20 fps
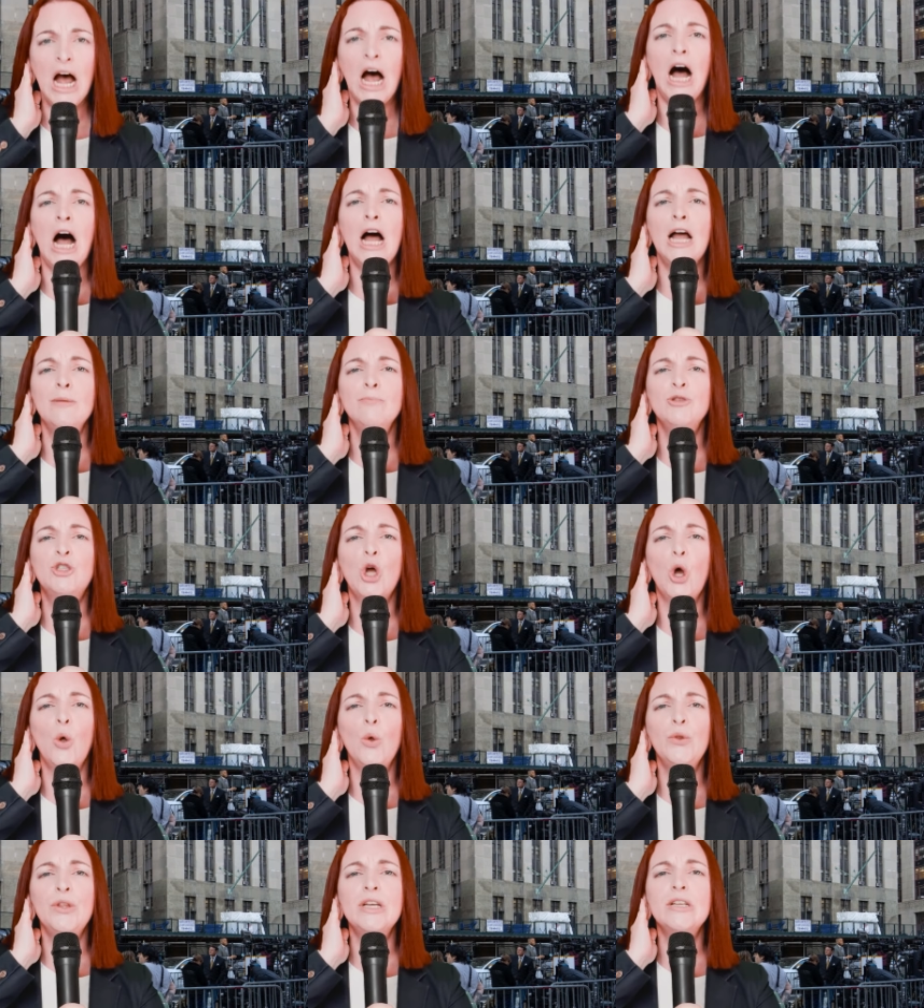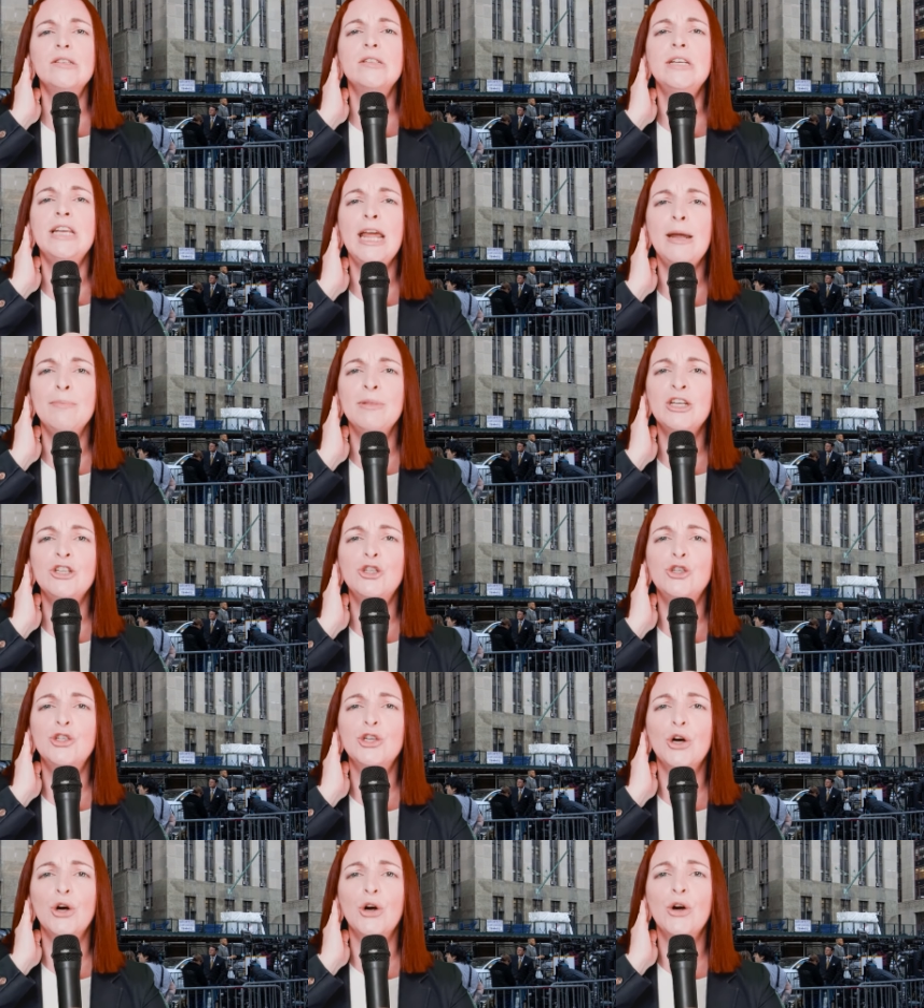I'm told this nameless
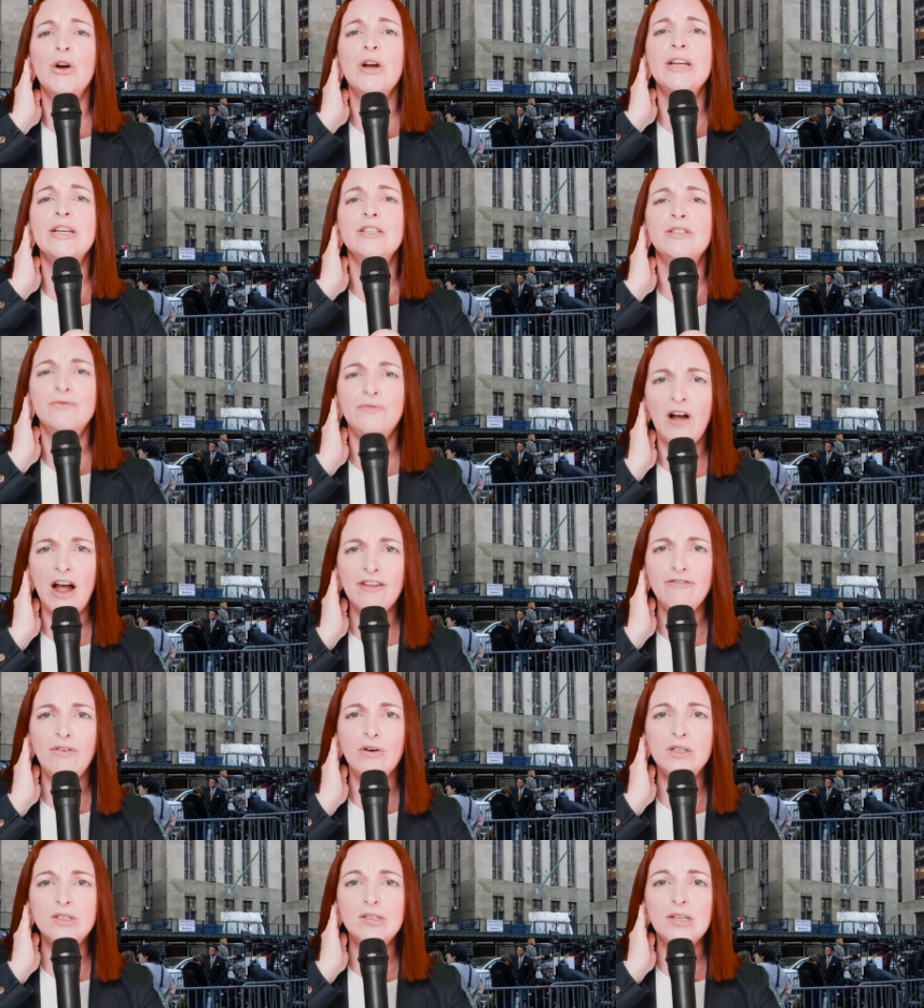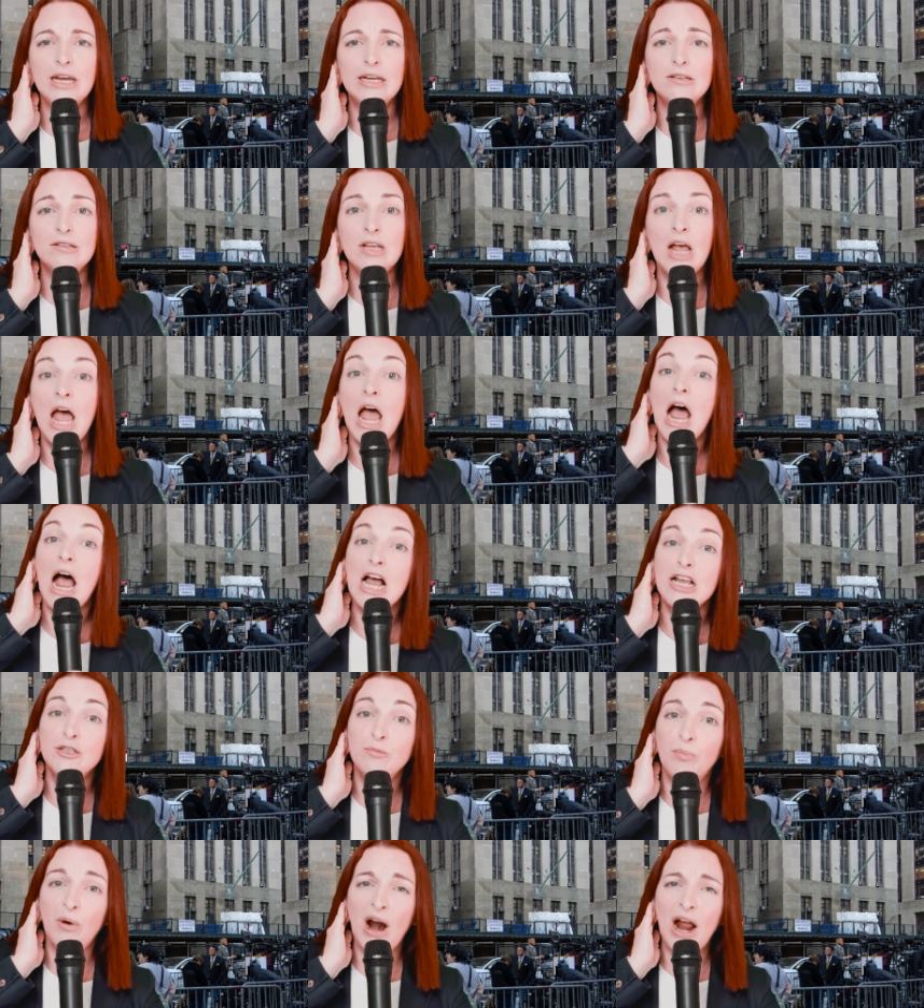juror is 5 foot 6,
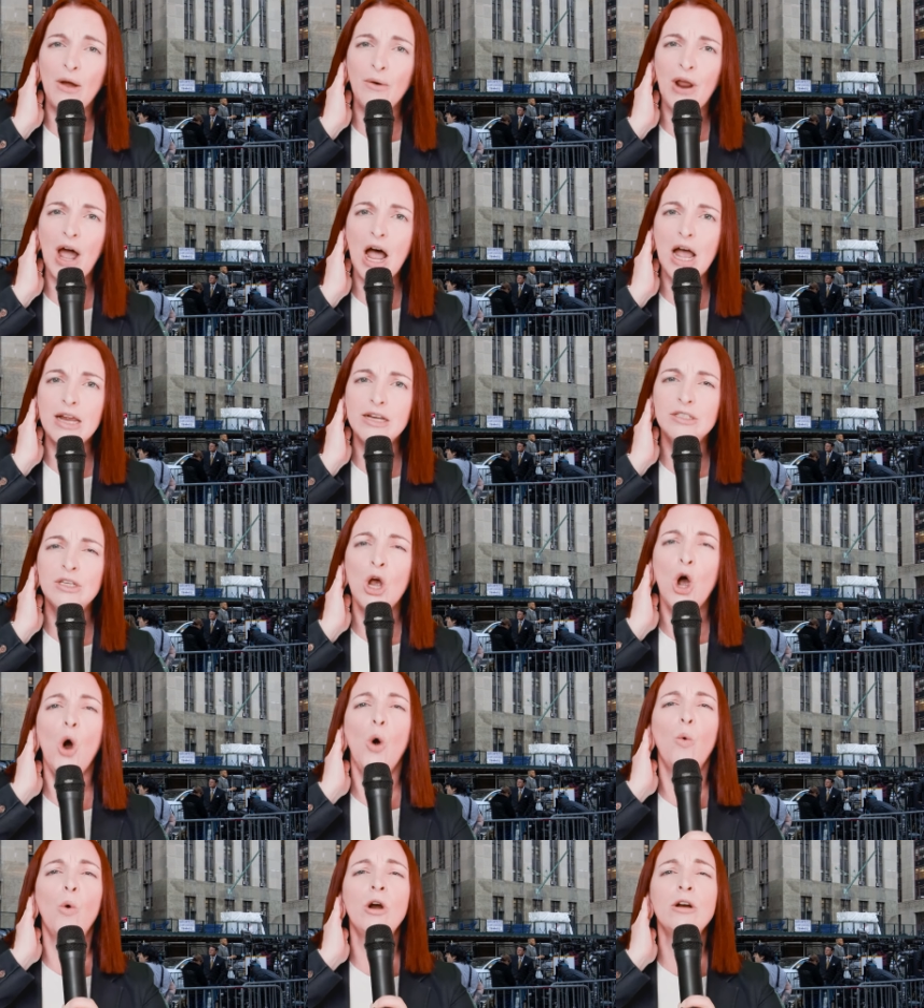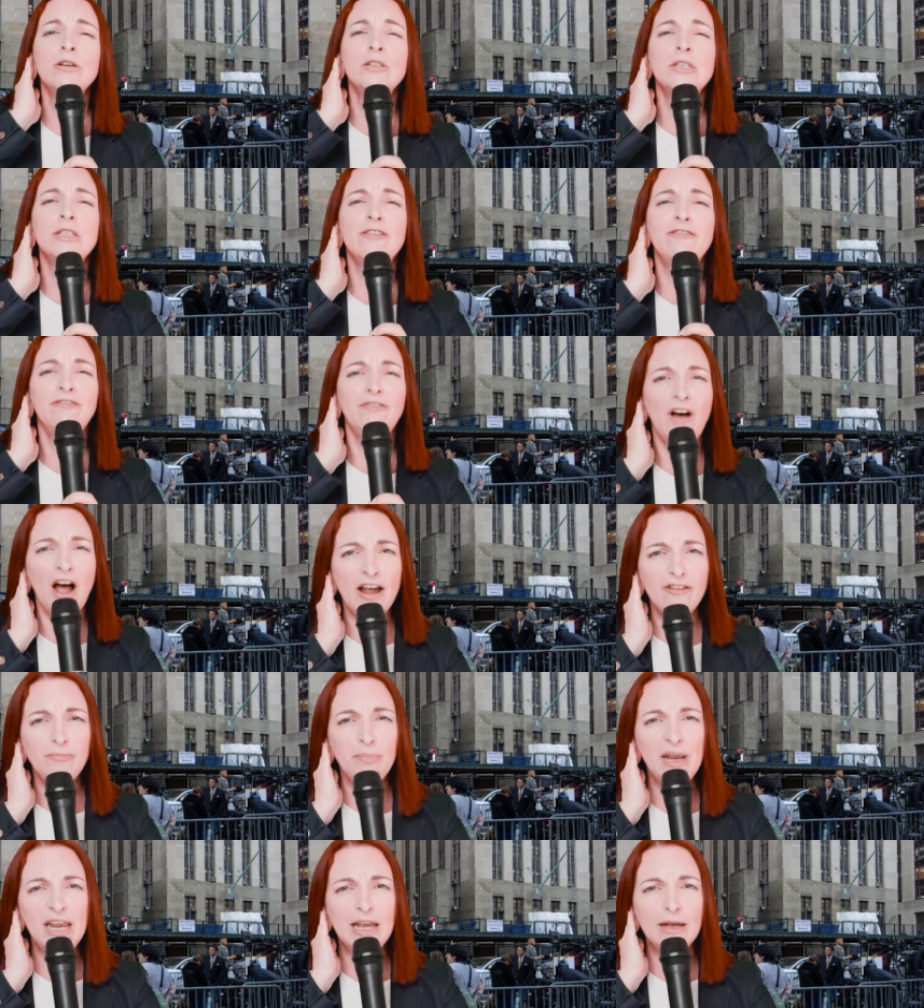has brown eyes, works the 5
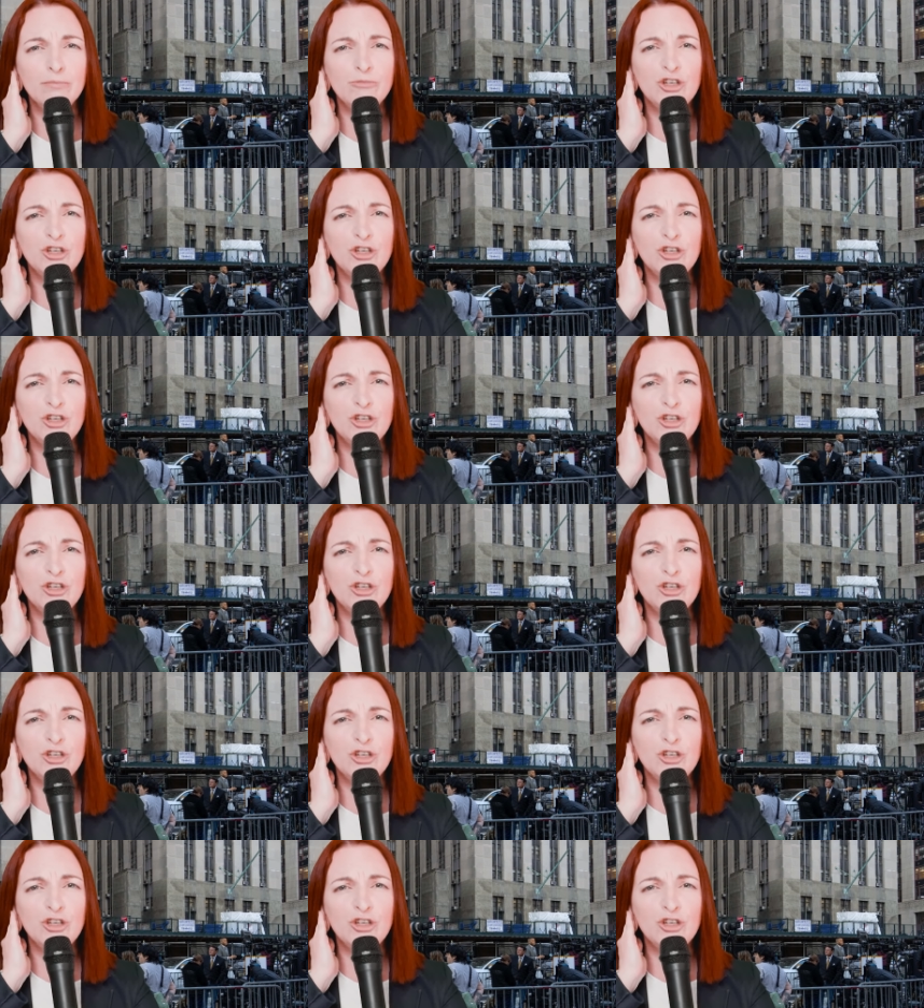p.m.